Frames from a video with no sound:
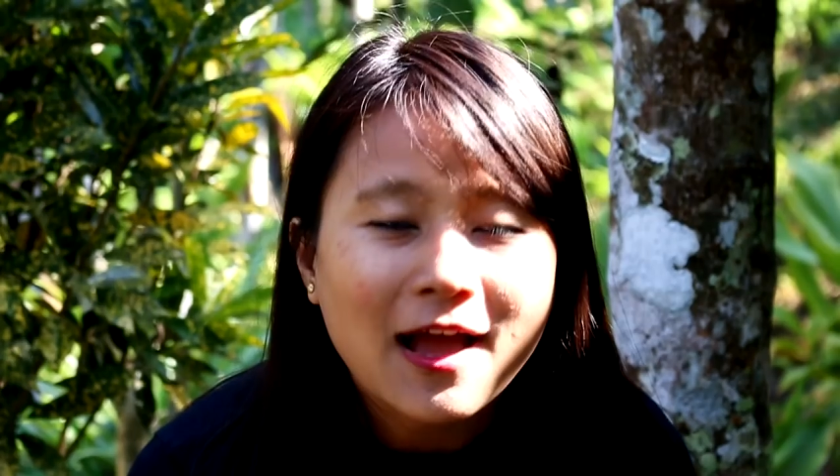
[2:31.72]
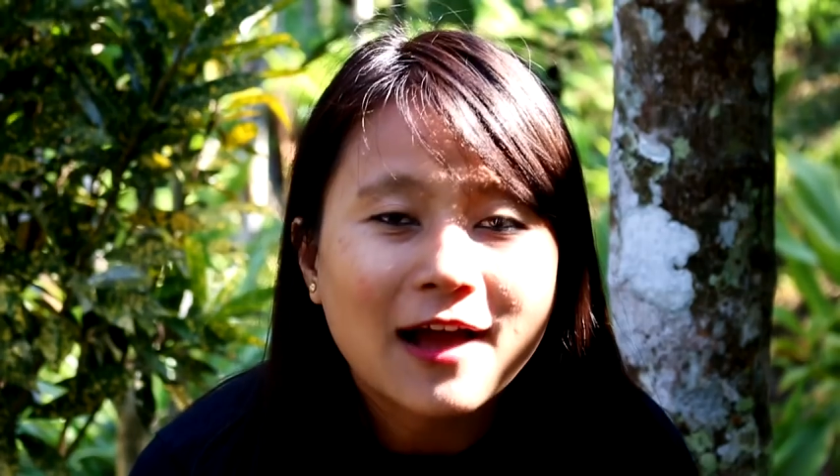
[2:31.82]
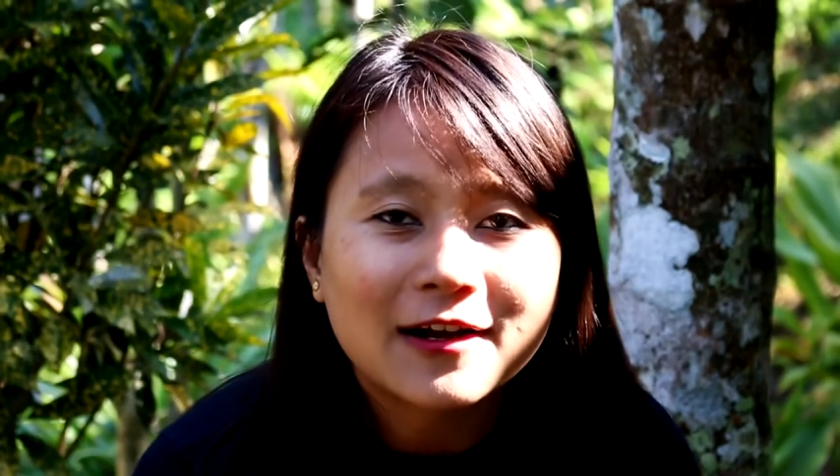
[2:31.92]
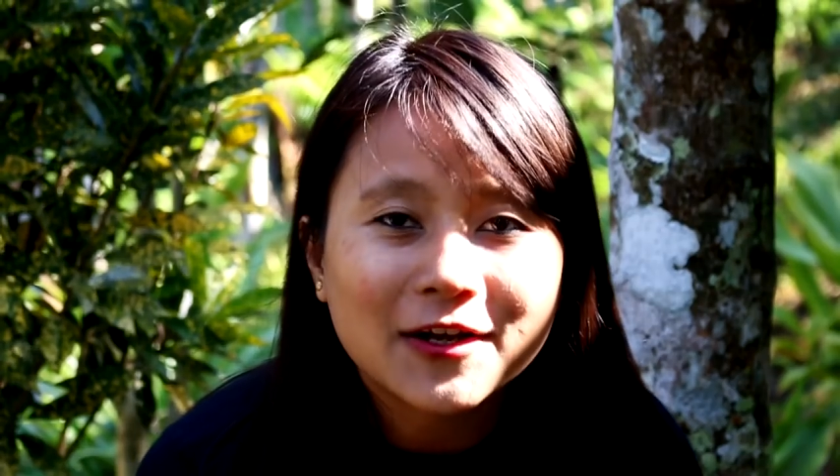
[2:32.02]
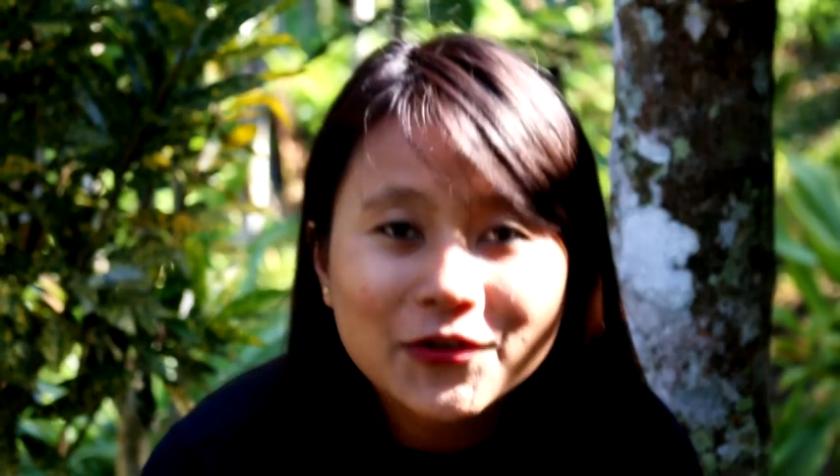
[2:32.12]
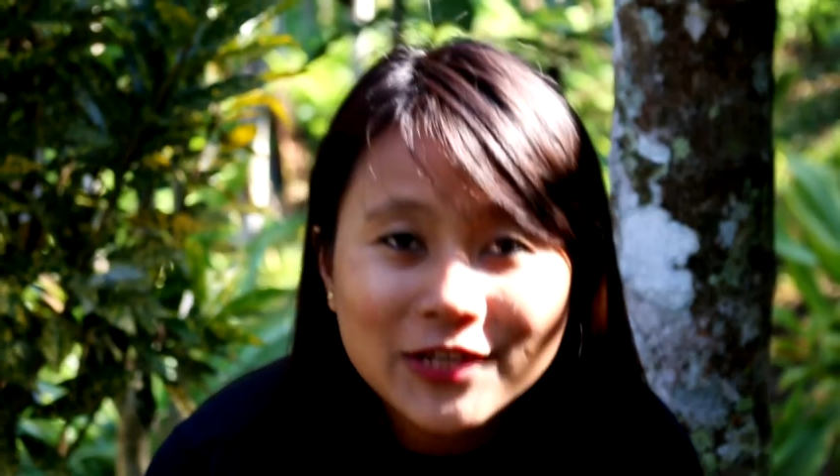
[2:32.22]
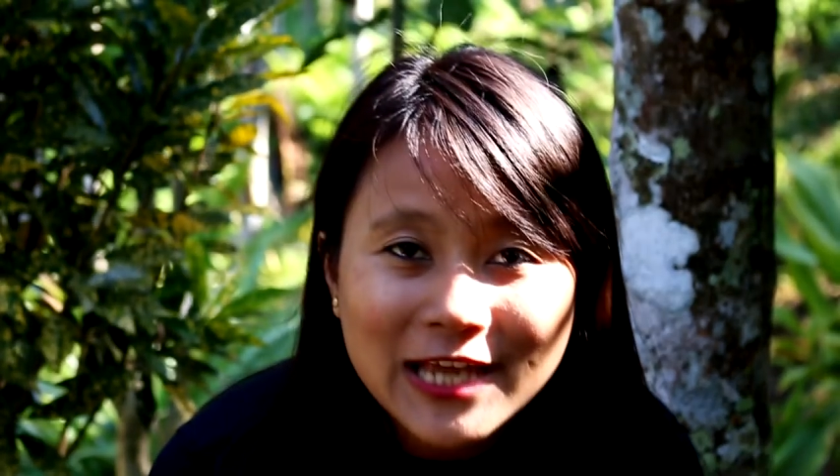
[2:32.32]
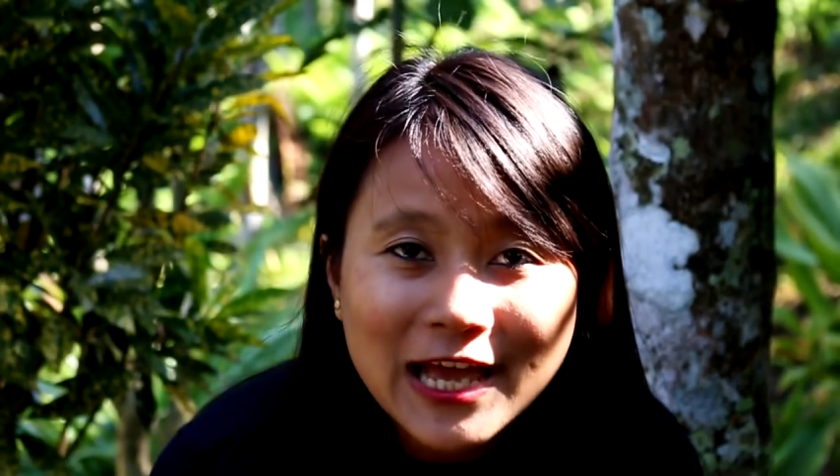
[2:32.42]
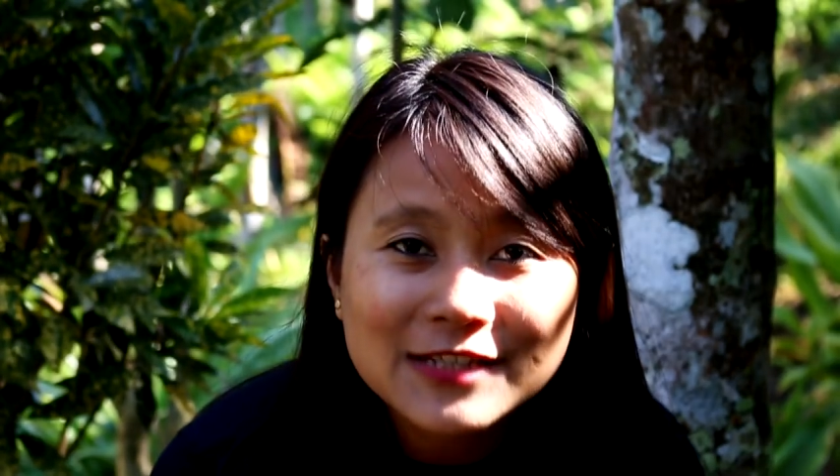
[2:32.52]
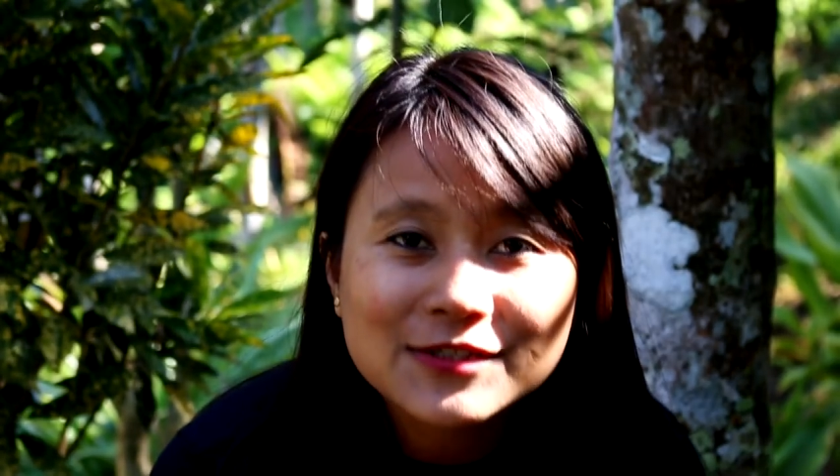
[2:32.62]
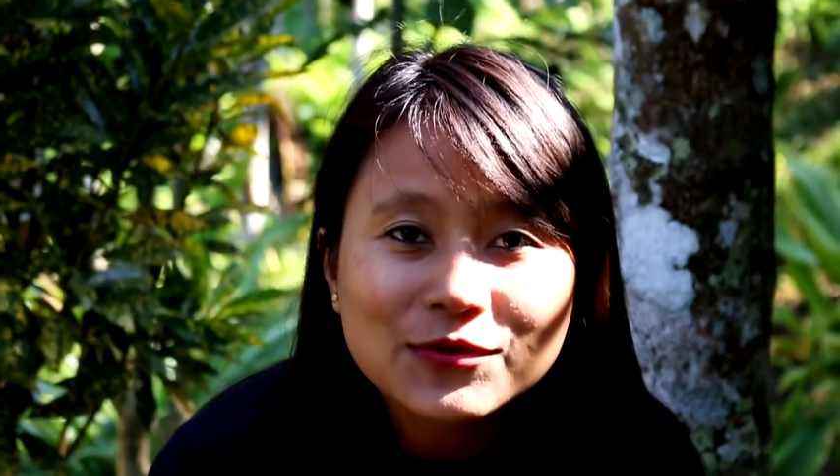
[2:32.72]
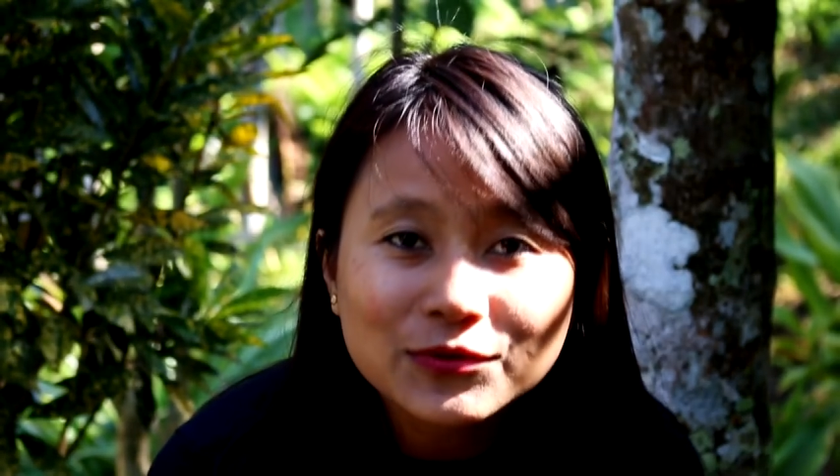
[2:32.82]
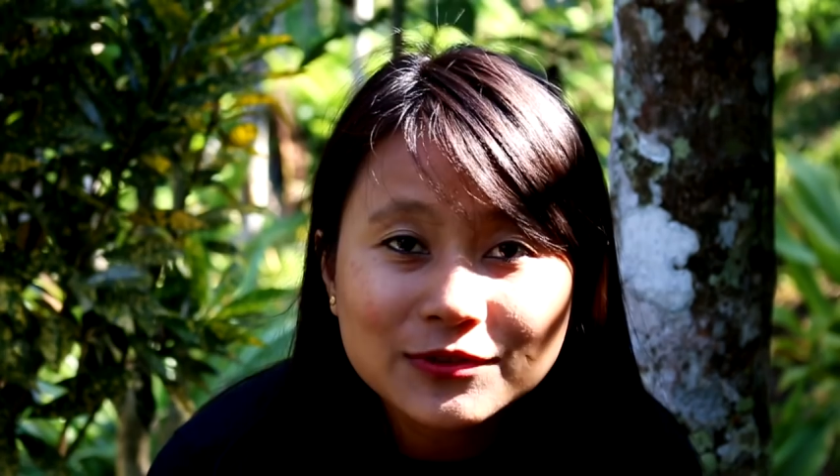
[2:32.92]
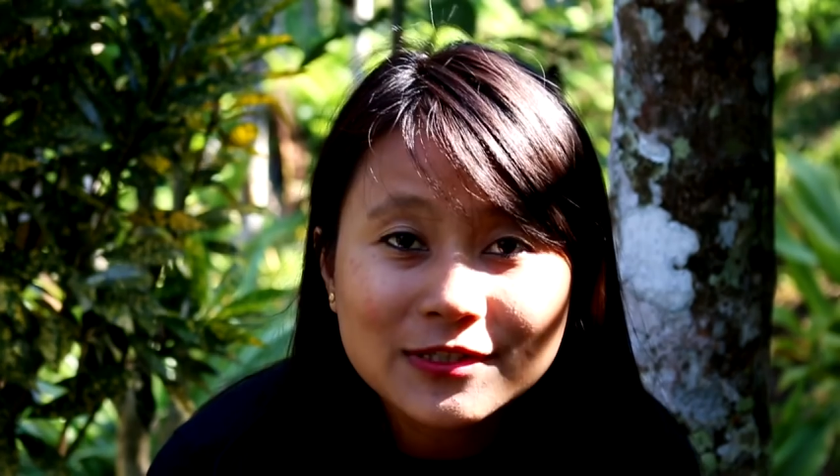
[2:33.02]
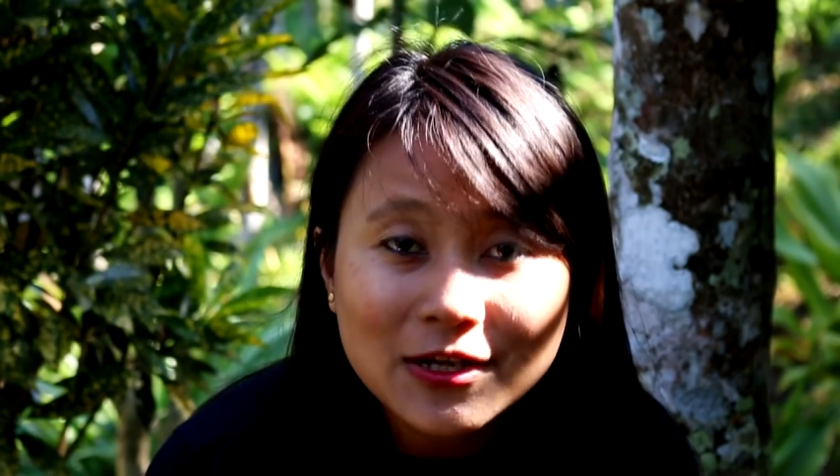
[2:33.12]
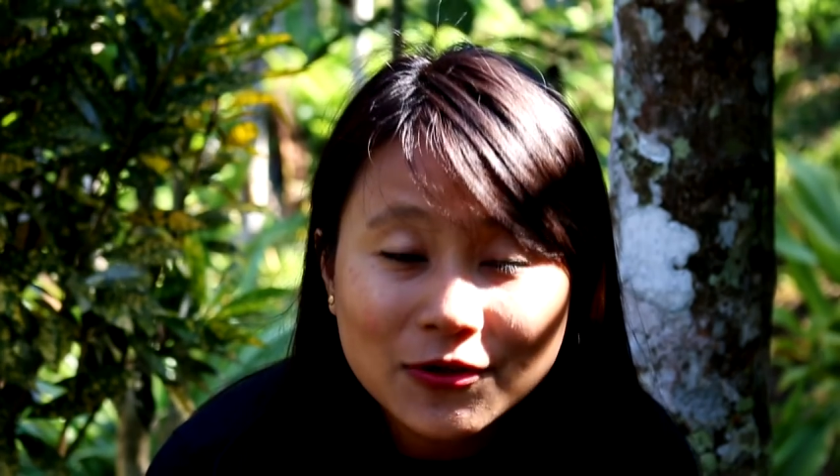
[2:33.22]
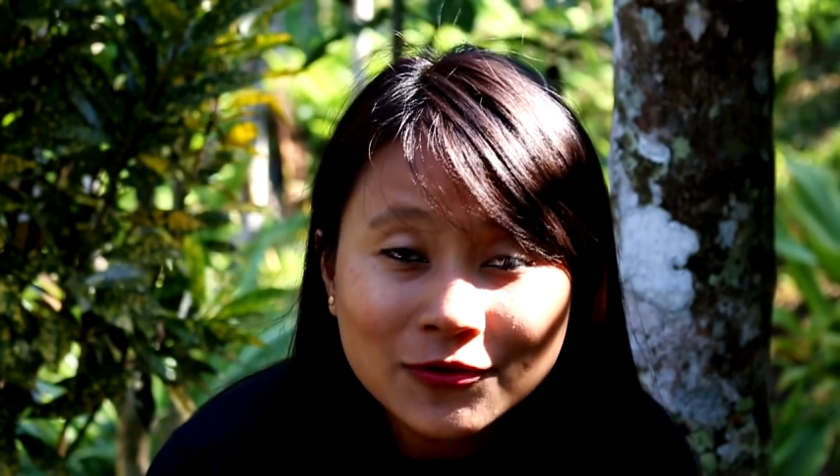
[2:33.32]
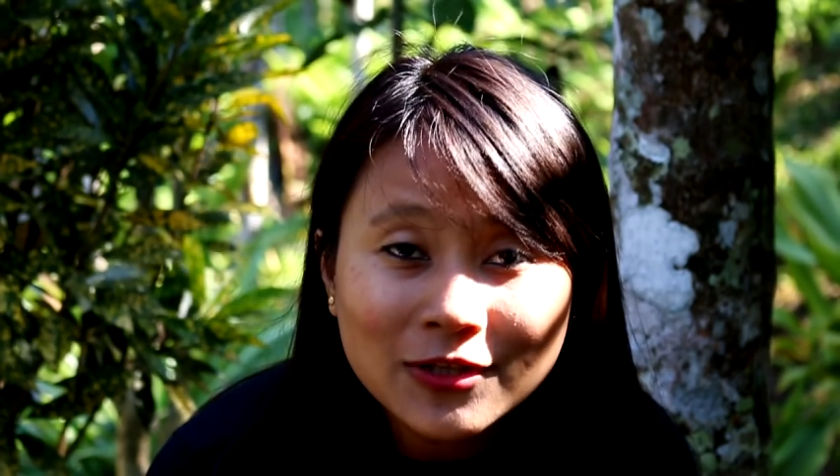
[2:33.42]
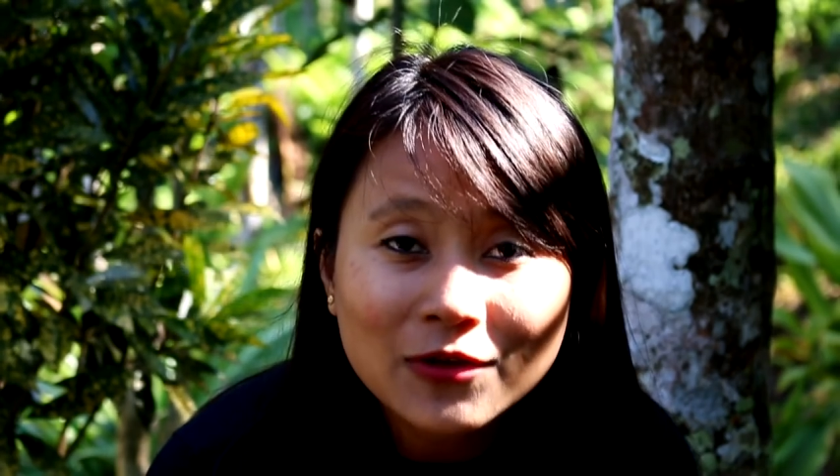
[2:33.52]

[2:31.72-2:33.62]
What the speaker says: Our akhuni has cooled down.